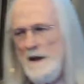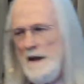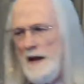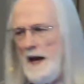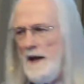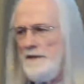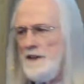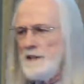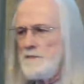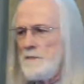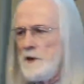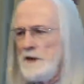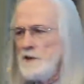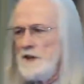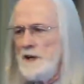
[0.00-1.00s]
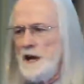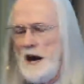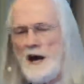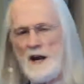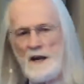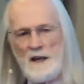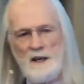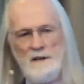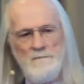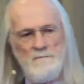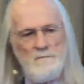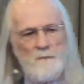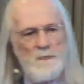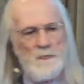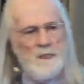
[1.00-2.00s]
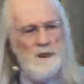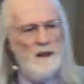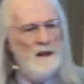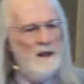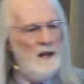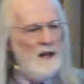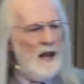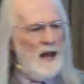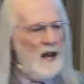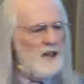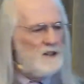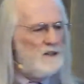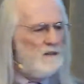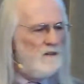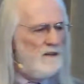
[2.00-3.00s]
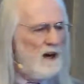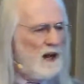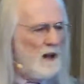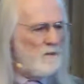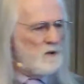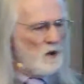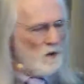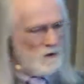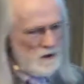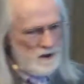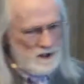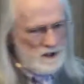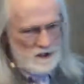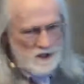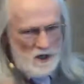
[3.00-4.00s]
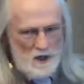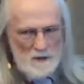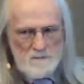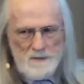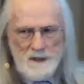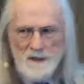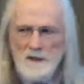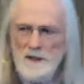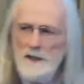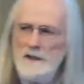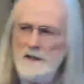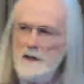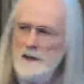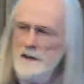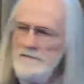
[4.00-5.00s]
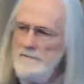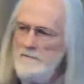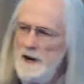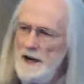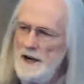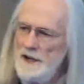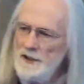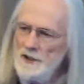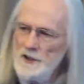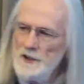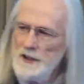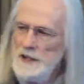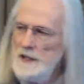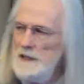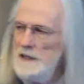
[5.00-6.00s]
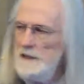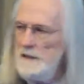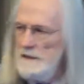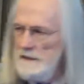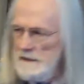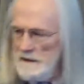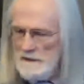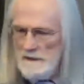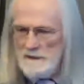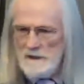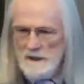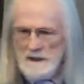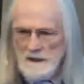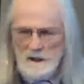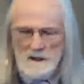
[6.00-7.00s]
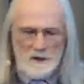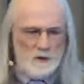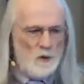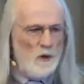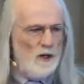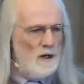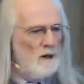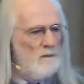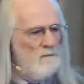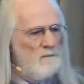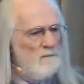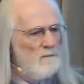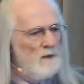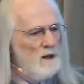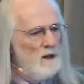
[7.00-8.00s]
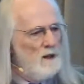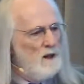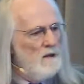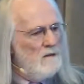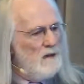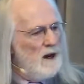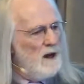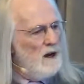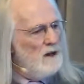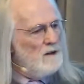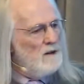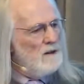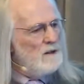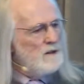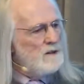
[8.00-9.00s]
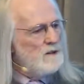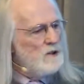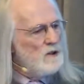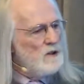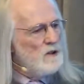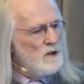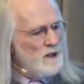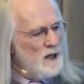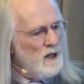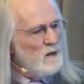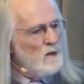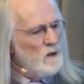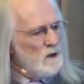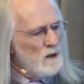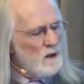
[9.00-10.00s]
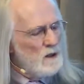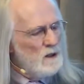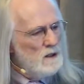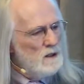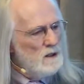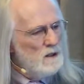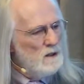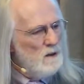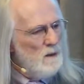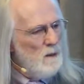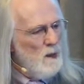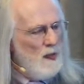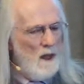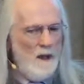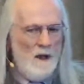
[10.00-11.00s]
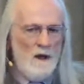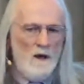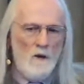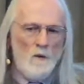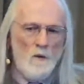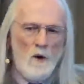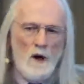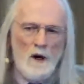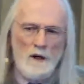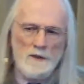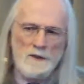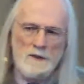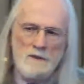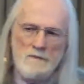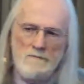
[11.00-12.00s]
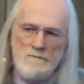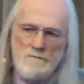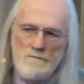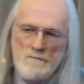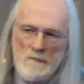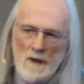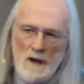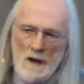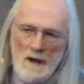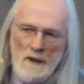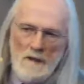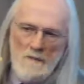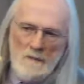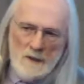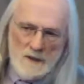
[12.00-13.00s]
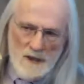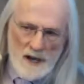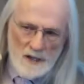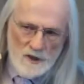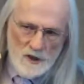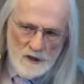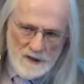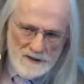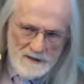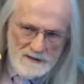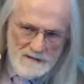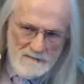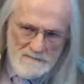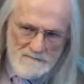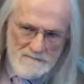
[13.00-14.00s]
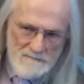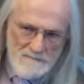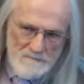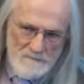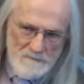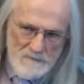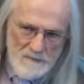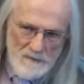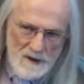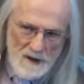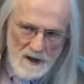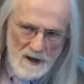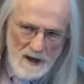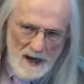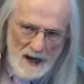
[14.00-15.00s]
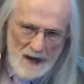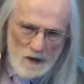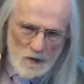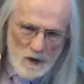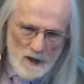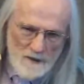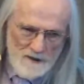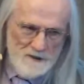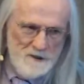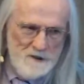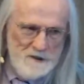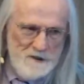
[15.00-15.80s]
And this personality had developed over this long period of monitoring Twitter, found this neural network was misogynist and racist.